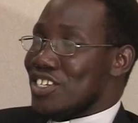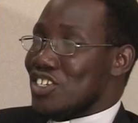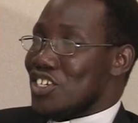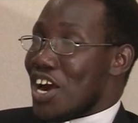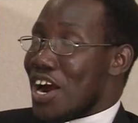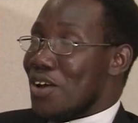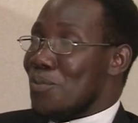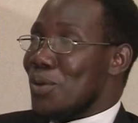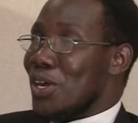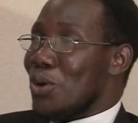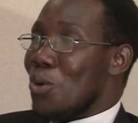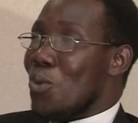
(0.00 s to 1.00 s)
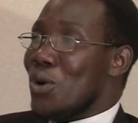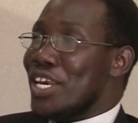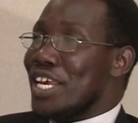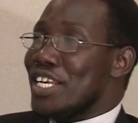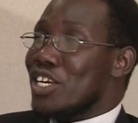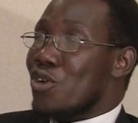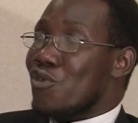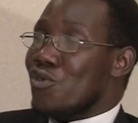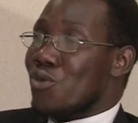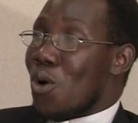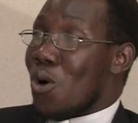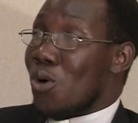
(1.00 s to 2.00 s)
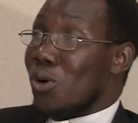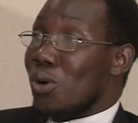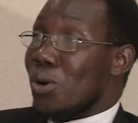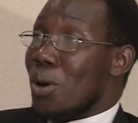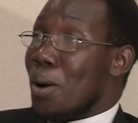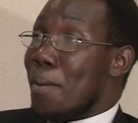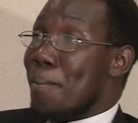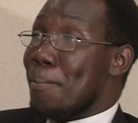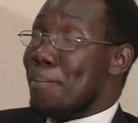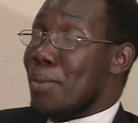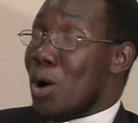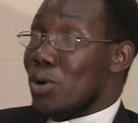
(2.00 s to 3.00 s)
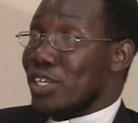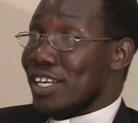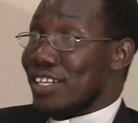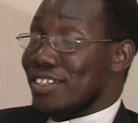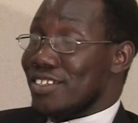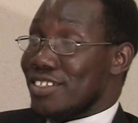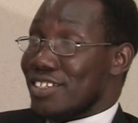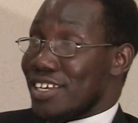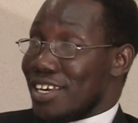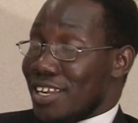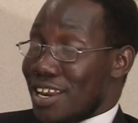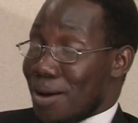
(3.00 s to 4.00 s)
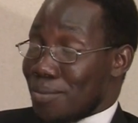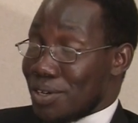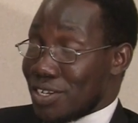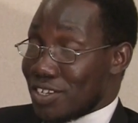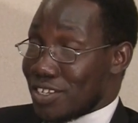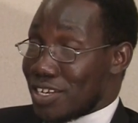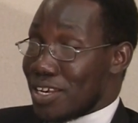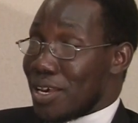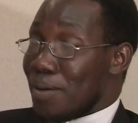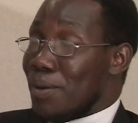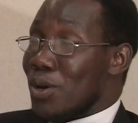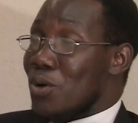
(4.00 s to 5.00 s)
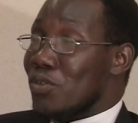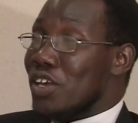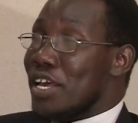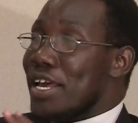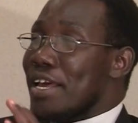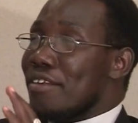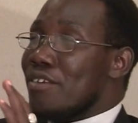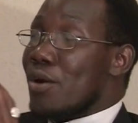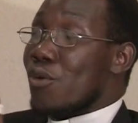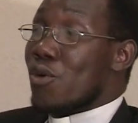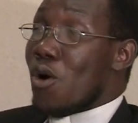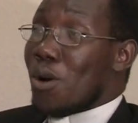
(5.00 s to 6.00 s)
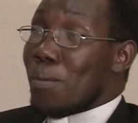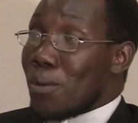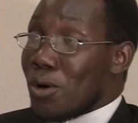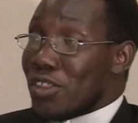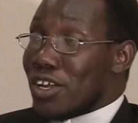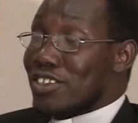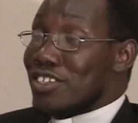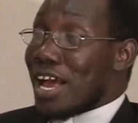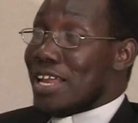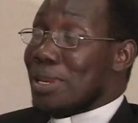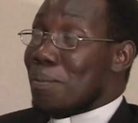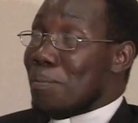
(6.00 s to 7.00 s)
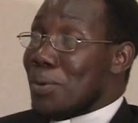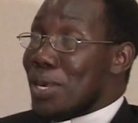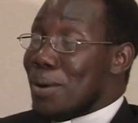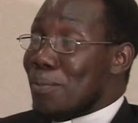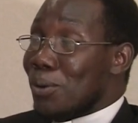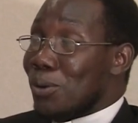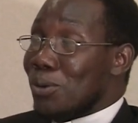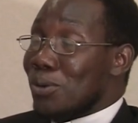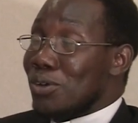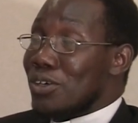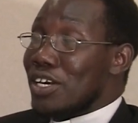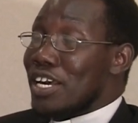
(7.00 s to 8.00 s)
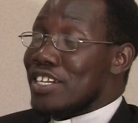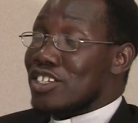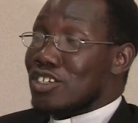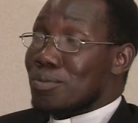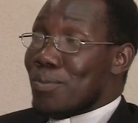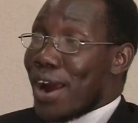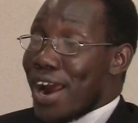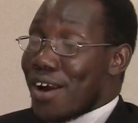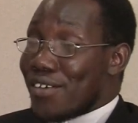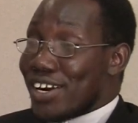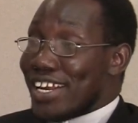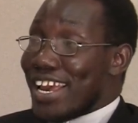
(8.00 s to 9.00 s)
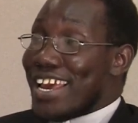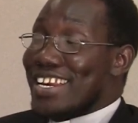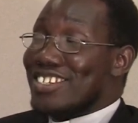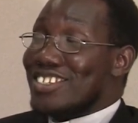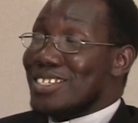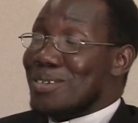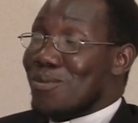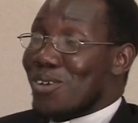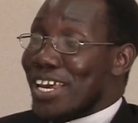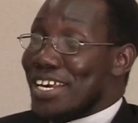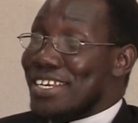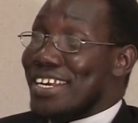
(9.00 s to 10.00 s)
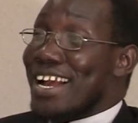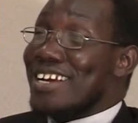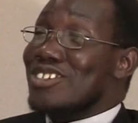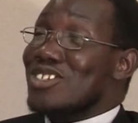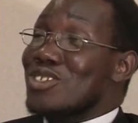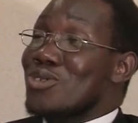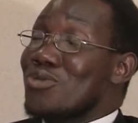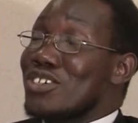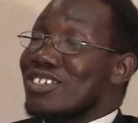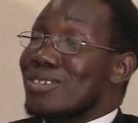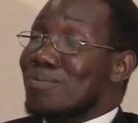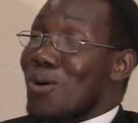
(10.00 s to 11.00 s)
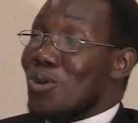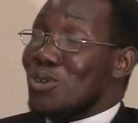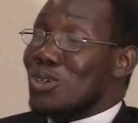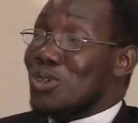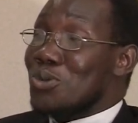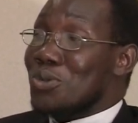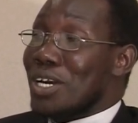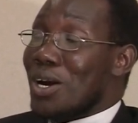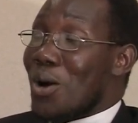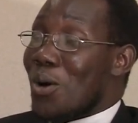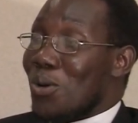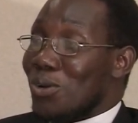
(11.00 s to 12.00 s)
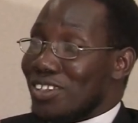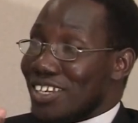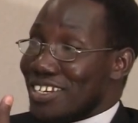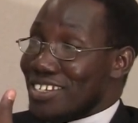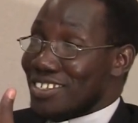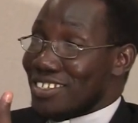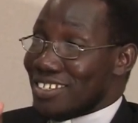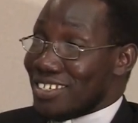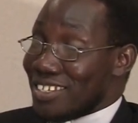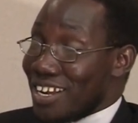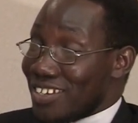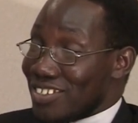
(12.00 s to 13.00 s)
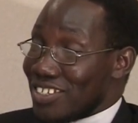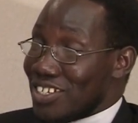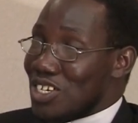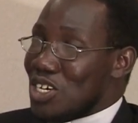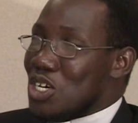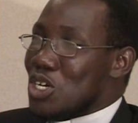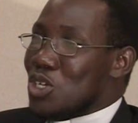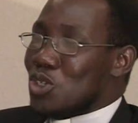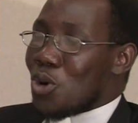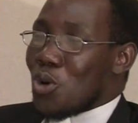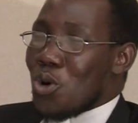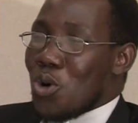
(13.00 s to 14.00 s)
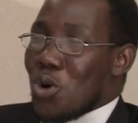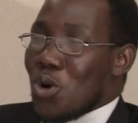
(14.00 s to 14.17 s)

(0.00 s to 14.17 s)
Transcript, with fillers: as young men, we need role models in our midst because the role models are the people inspiring and stimulating us to respond to the call that is in us. So